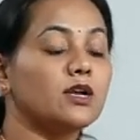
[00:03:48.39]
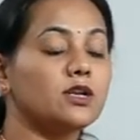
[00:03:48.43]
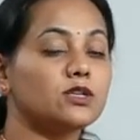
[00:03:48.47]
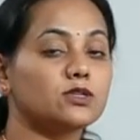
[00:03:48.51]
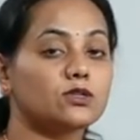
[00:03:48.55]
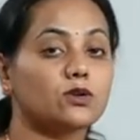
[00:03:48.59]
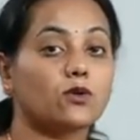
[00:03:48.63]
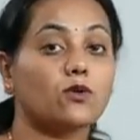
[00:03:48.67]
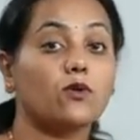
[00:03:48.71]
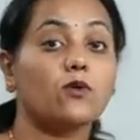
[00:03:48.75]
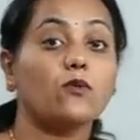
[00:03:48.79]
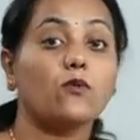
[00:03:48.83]

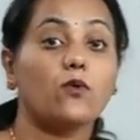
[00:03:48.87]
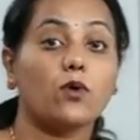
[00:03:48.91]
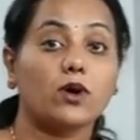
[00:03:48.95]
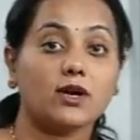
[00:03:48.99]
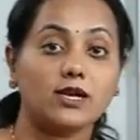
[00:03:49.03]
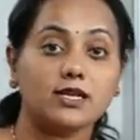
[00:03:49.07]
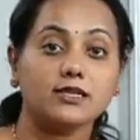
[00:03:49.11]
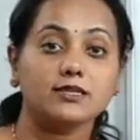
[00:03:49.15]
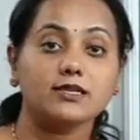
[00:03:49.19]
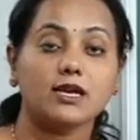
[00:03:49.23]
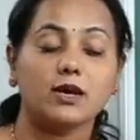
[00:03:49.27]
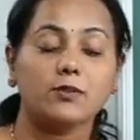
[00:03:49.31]
So
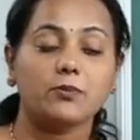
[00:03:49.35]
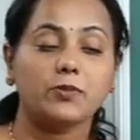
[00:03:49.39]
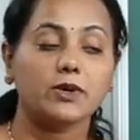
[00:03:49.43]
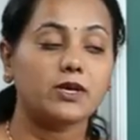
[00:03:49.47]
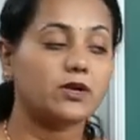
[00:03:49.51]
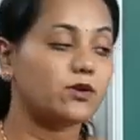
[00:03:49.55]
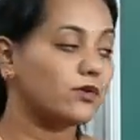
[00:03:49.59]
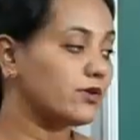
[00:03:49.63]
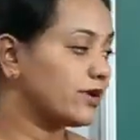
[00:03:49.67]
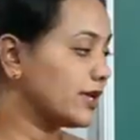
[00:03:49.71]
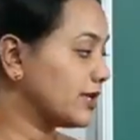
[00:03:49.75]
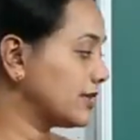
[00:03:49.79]
what has
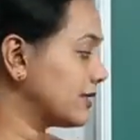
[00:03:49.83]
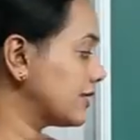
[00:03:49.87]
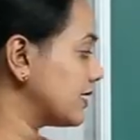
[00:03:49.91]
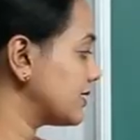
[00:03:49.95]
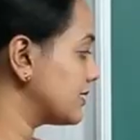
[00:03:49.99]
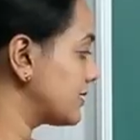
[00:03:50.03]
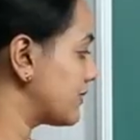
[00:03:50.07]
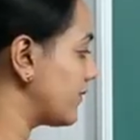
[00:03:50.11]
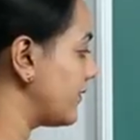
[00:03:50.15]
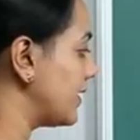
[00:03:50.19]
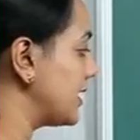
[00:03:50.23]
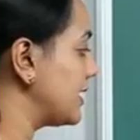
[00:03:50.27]
happened during
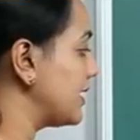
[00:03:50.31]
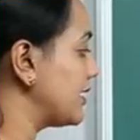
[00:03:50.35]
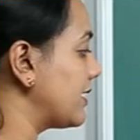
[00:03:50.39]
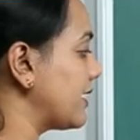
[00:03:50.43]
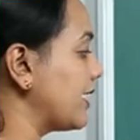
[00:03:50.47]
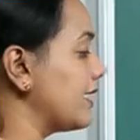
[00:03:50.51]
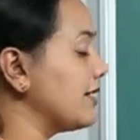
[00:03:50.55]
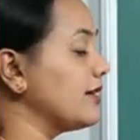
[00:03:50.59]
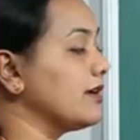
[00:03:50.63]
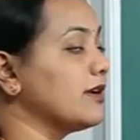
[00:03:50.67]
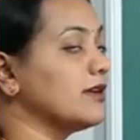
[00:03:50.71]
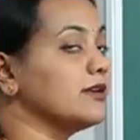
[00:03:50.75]
this? When it
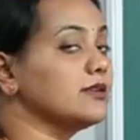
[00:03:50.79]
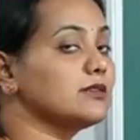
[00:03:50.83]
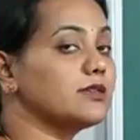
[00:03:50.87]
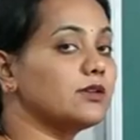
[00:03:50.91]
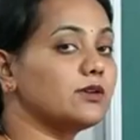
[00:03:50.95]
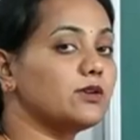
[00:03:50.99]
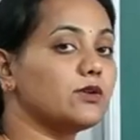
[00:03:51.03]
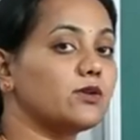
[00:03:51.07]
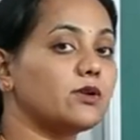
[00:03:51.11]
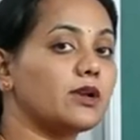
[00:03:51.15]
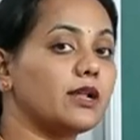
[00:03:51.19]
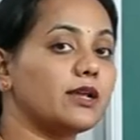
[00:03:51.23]
enters
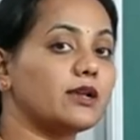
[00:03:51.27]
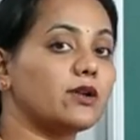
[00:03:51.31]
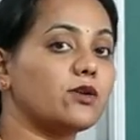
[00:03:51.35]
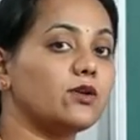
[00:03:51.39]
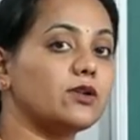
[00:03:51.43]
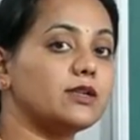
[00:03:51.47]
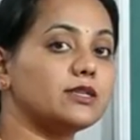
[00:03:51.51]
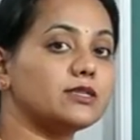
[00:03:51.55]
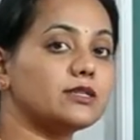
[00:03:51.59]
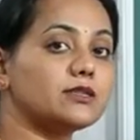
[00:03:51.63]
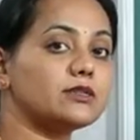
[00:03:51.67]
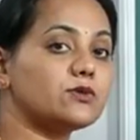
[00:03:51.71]
into
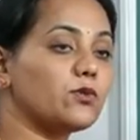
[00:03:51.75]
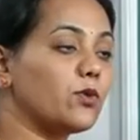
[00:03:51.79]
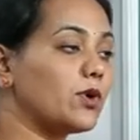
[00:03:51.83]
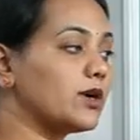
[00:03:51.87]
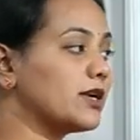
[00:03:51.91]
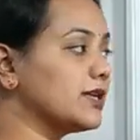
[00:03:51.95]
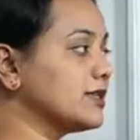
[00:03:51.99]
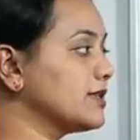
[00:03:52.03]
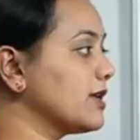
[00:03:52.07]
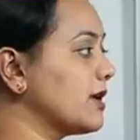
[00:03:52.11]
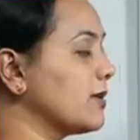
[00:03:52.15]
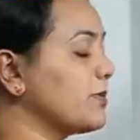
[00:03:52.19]
glycolysis,
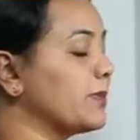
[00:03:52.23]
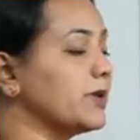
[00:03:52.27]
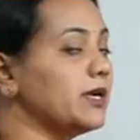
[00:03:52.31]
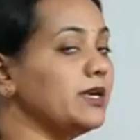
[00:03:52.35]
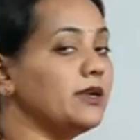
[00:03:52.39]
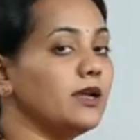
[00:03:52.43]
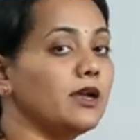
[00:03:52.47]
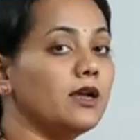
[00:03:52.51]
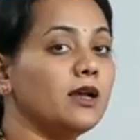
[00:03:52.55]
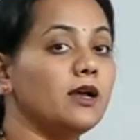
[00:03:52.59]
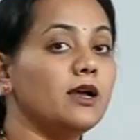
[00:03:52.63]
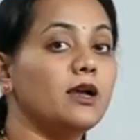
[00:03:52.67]
what has
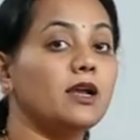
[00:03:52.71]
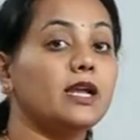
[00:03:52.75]
happened?